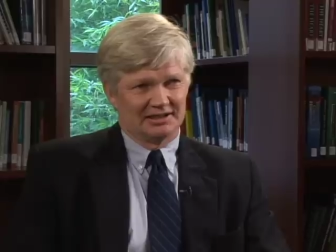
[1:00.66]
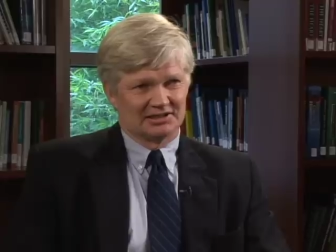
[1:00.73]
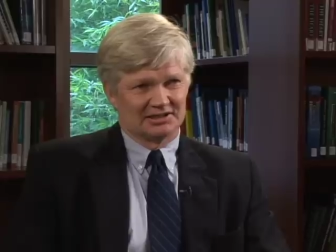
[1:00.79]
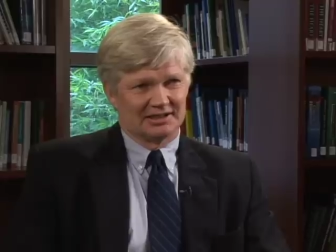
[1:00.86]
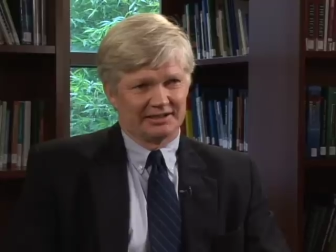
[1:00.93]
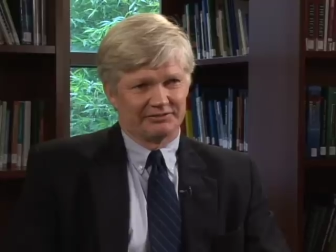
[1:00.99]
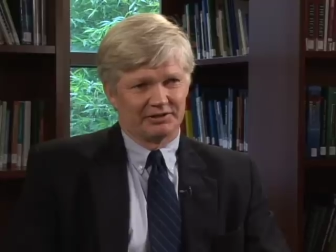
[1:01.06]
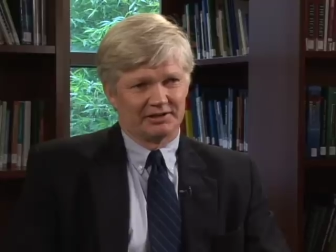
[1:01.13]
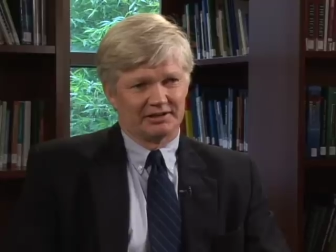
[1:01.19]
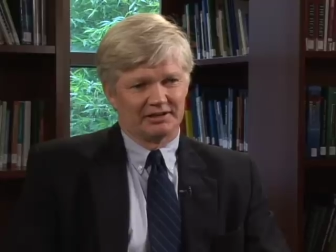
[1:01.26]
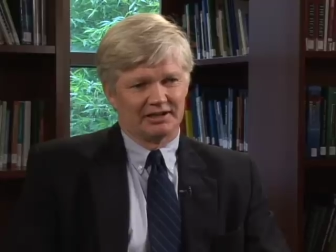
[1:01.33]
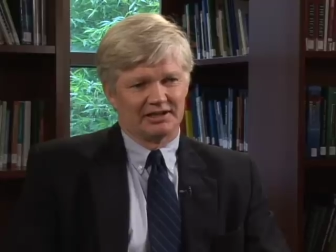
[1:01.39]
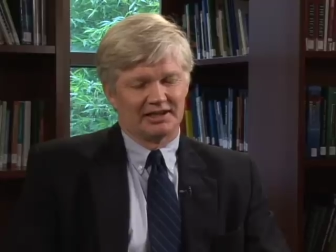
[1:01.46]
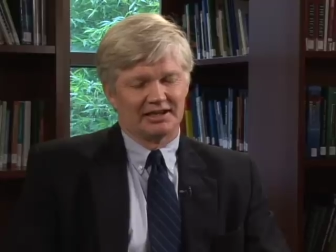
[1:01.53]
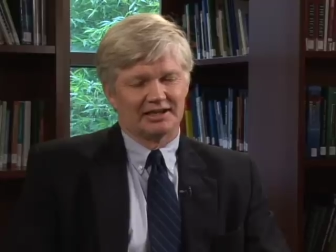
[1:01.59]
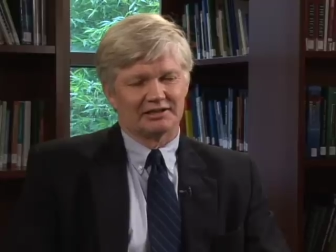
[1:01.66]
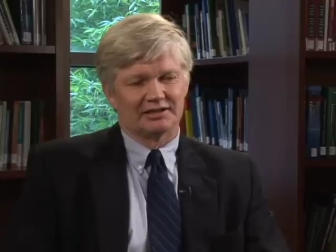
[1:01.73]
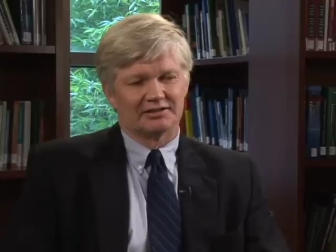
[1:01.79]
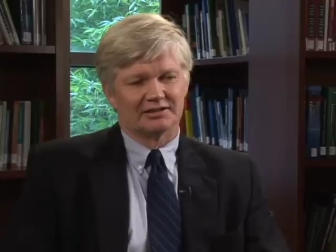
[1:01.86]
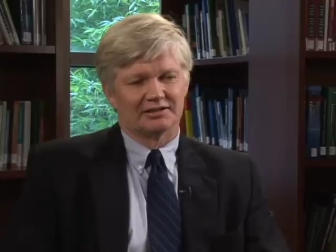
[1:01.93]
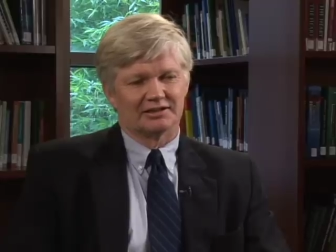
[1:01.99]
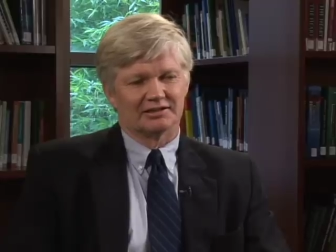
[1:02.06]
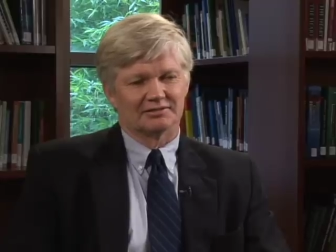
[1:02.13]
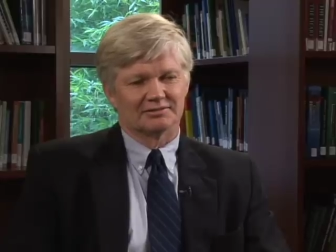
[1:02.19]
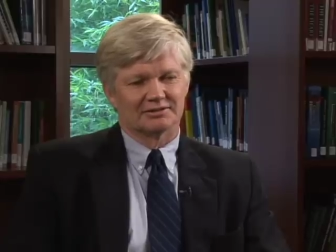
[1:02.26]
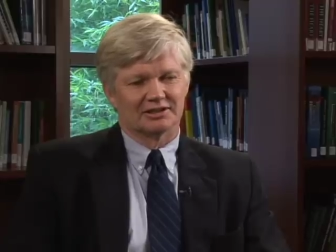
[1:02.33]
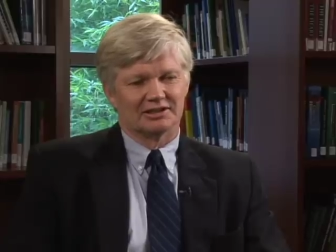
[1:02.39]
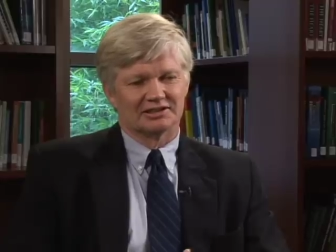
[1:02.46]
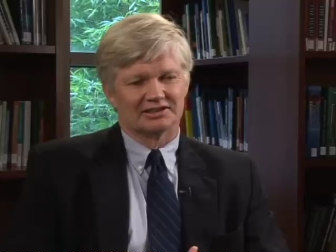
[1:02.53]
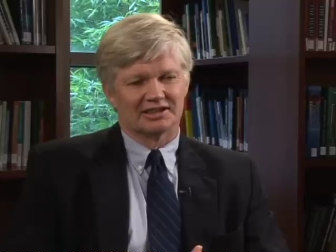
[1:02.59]
at Stanford. And in that uh,
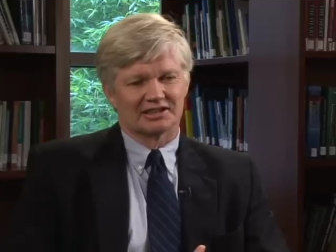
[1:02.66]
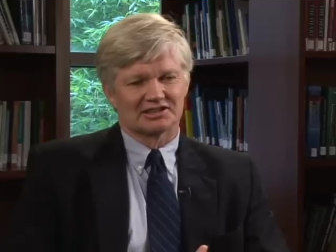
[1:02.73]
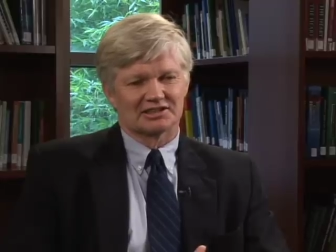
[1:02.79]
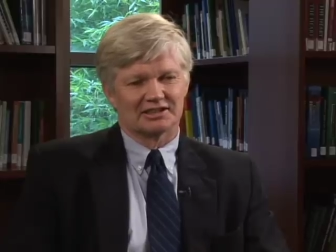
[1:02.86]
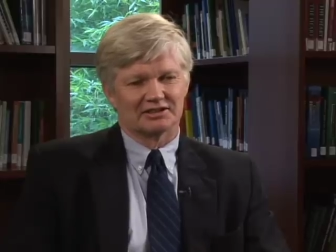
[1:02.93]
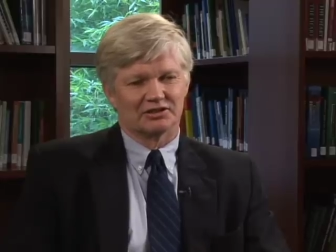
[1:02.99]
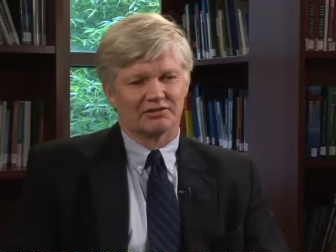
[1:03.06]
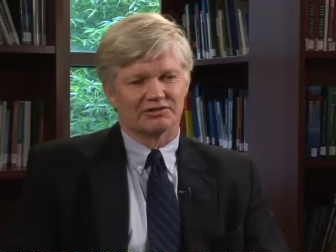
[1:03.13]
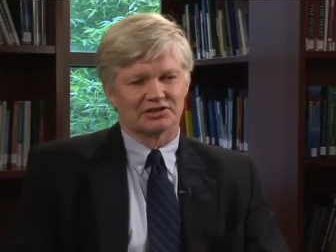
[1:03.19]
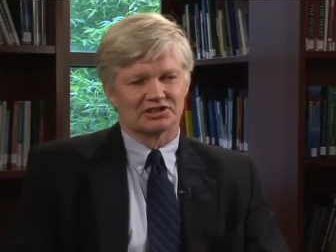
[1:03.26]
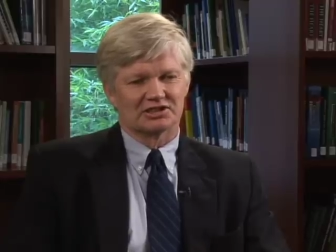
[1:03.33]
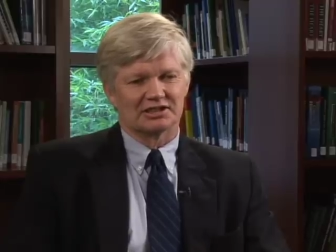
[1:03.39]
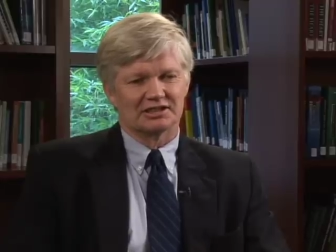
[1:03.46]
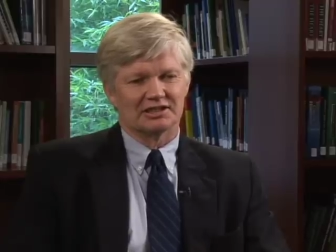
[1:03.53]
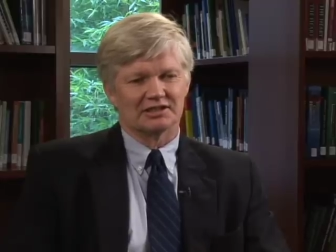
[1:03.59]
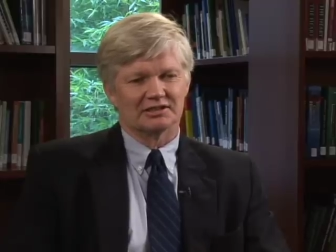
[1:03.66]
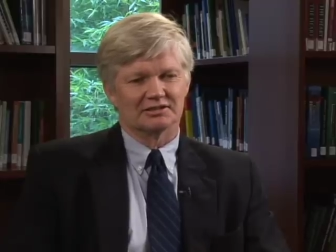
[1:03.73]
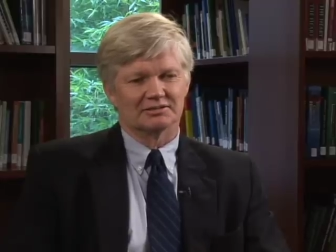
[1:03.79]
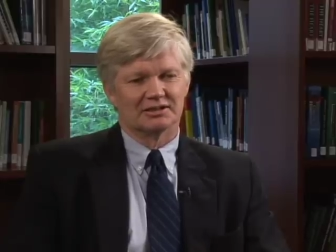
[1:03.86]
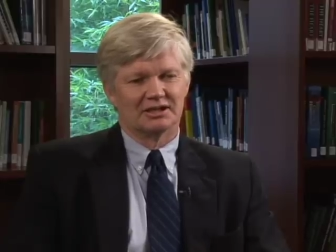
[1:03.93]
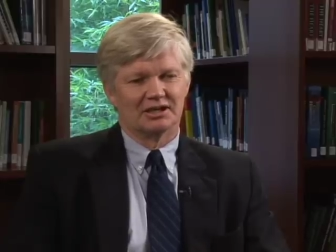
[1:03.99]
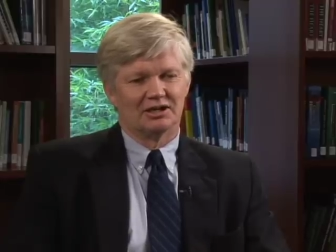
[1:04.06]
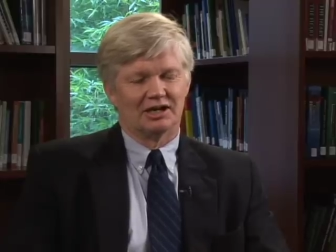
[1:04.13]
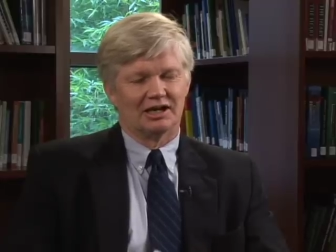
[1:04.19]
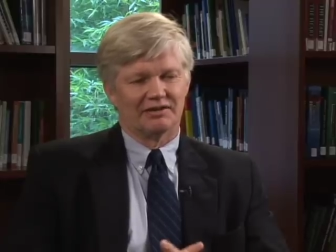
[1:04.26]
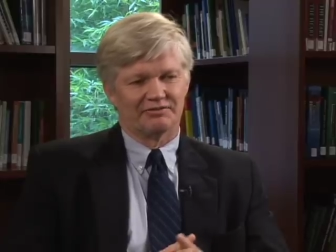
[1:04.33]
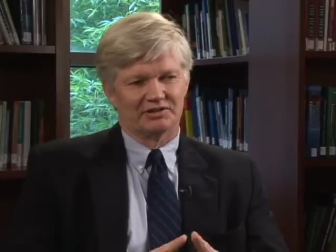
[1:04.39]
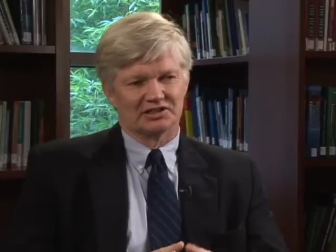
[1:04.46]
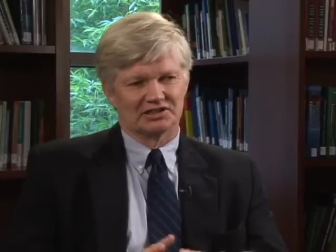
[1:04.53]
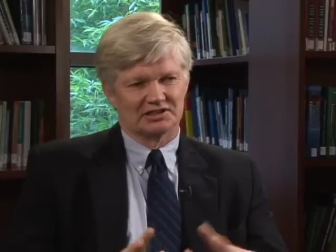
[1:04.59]
context, I oversee the
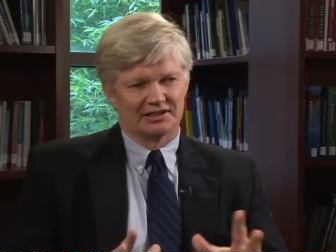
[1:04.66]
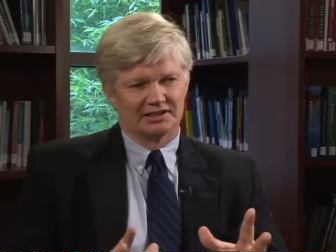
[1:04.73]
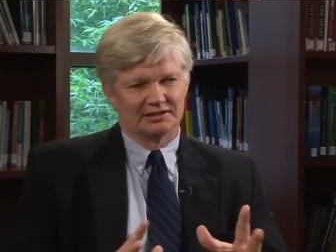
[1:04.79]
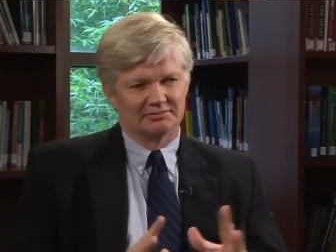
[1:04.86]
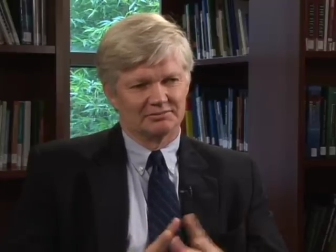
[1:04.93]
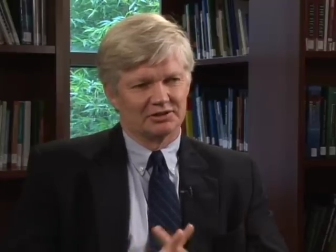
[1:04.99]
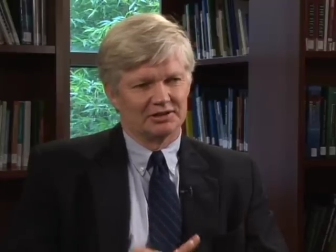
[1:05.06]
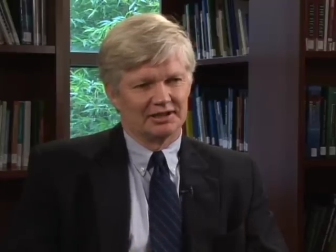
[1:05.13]
office that,